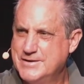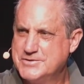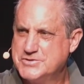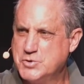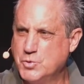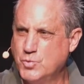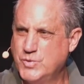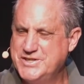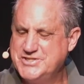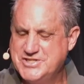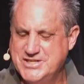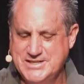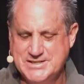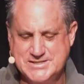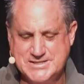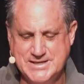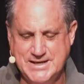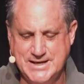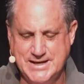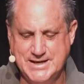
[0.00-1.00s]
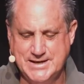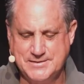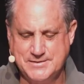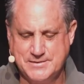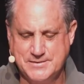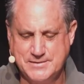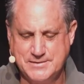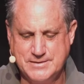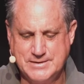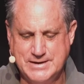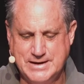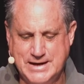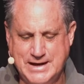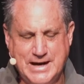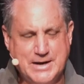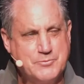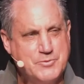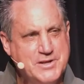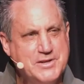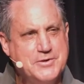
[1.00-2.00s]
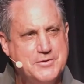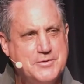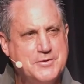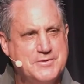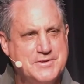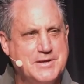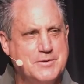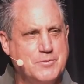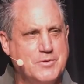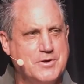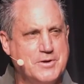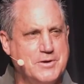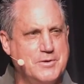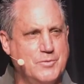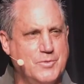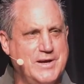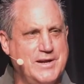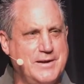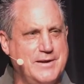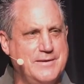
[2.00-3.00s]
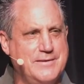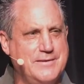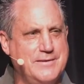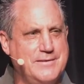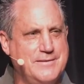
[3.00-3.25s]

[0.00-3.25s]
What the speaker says: To which he said, I really do think we're going to win it.